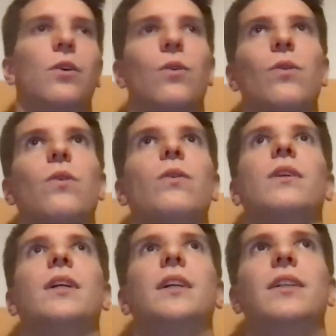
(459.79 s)
Or
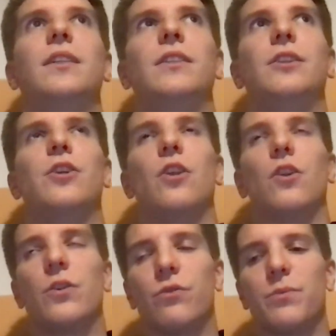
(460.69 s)
you can
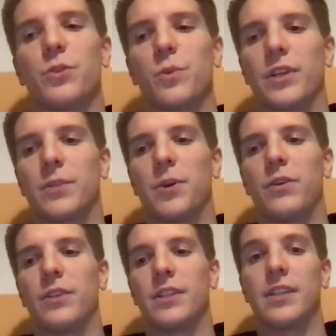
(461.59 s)
learn from someone's
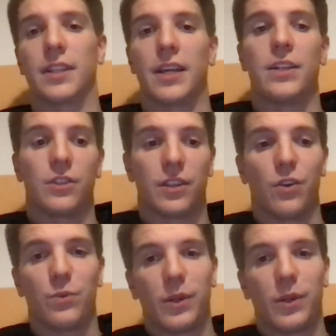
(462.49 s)
experiences, in this case yourself.